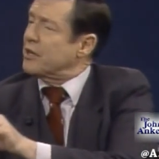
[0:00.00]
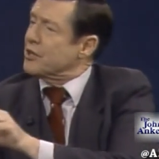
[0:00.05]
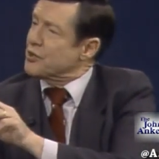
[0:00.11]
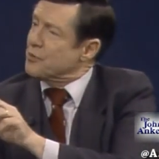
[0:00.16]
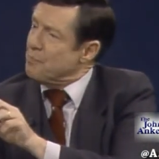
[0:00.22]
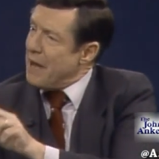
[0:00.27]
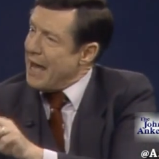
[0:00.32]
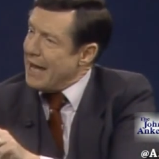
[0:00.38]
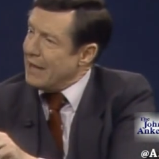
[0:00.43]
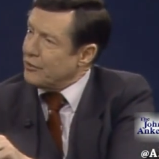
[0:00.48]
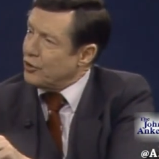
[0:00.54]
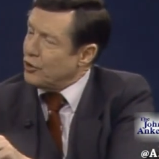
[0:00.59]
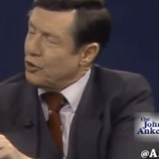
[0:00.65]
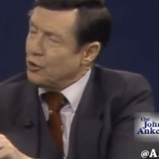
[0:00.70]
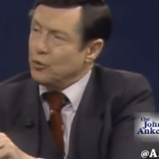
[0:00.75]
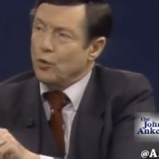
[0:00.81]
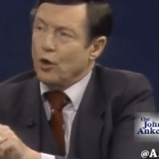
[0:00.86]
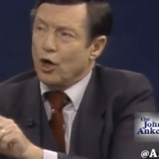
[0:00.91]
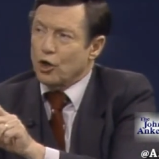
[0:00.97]
Because
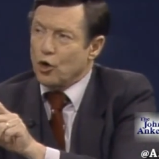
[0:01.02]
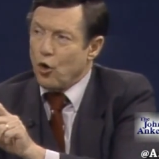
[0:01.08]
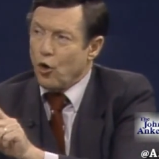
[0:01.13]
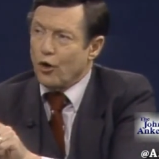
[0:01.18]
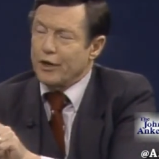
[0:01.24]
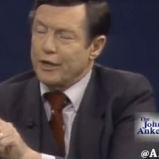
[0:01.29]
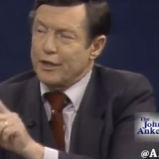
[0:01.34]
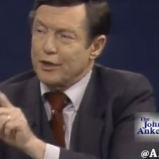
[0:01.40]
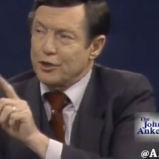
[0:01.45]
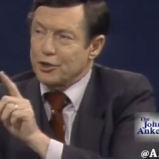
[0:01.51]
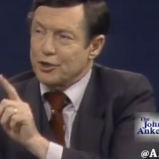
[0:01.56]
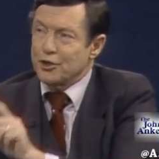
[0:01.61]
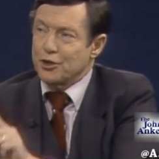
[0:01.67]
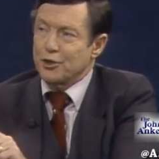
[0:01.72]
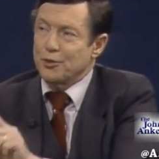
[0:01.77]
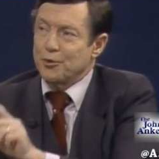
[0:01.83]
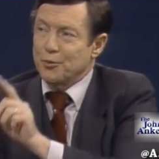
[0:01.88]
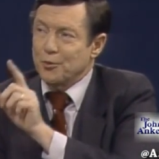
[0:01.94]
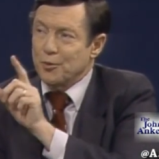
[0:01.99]
Matthew, according
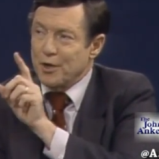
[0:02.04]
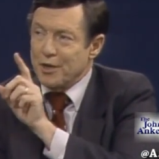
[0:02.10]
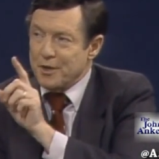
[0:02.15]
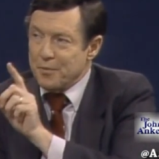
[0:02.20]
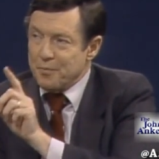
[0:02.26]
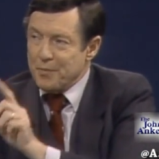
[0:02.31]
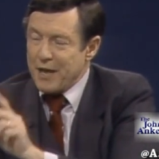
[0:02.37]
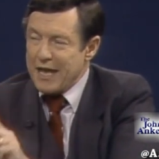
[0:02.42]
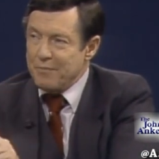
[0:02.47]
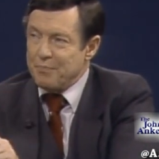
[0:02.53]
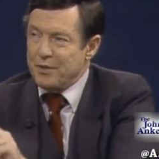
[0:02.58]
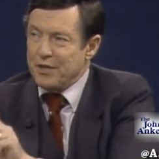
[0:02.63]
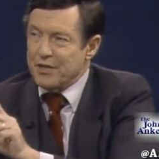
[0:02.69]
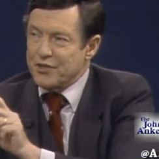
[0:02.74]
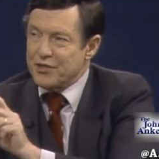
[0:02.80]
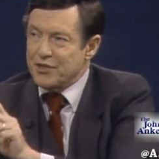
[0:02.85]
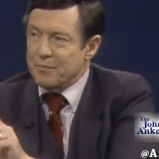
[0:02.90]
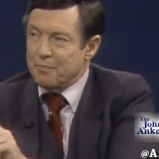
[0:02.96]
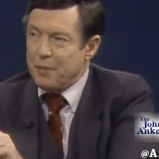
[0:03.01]
to
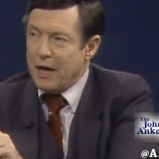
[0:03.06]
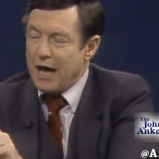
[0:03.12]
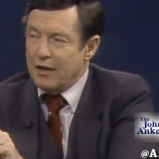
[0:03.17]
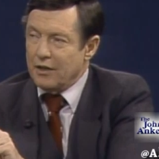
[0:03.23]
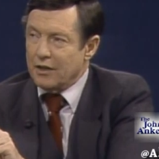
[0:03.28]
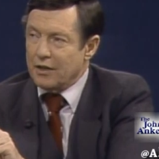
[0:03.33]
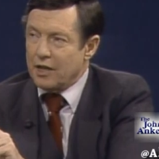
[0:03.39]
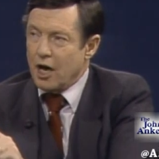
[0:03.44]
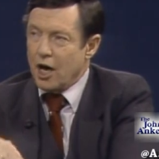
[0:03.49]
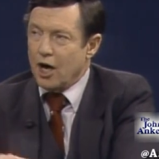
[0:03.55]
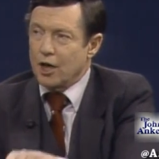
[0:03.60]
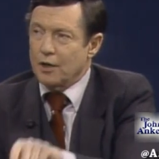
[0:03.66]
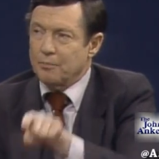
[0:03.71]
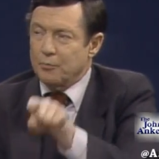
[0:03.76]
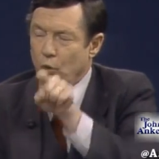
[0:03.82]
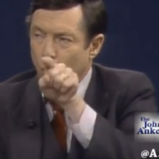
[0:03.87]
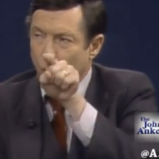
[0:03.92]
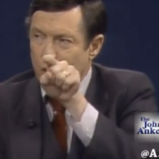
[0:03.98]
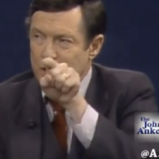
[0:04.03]
Papias and
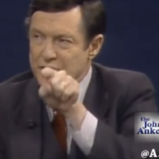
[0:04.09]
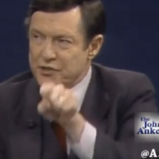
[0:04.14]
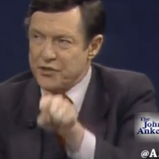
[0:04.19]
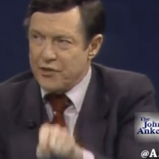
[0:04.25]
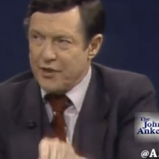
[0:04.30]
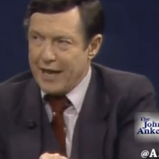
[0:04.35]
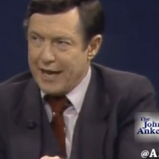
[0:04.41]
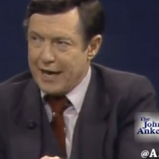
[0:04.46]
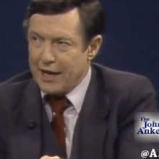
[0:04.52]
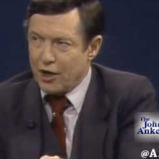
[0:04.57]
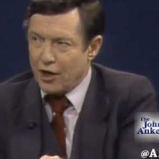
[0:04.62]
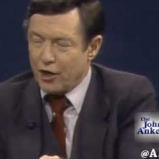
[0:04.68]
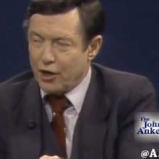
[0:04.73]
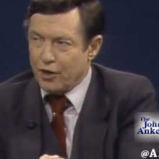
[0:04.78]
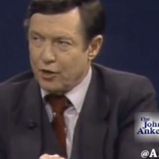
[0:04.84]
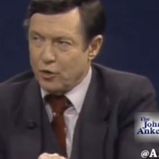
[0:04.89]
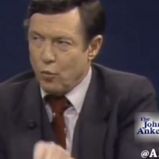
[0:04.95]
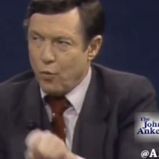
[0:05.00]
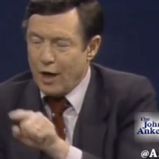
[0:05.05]
Polycarp, was there
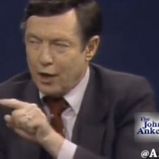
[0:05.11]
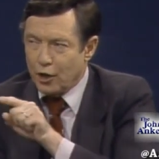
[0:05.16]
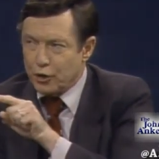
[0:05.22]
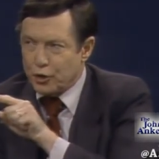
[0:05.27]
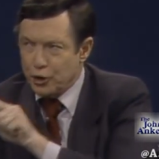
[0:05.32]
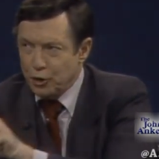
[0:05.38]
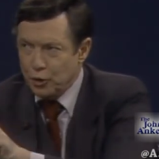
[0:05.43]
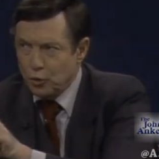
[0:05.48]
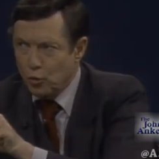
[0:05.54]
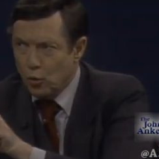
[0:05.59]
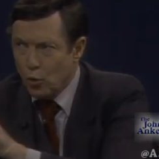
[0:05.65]
while you